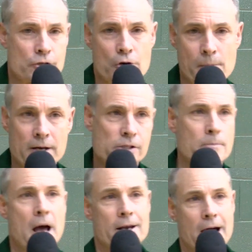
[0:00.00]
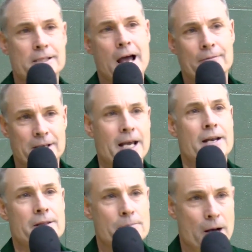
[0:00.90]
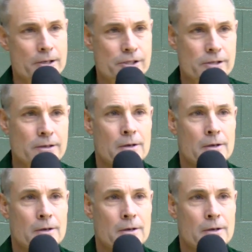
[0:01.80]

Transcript: tremendous amount not to have to get in the bus,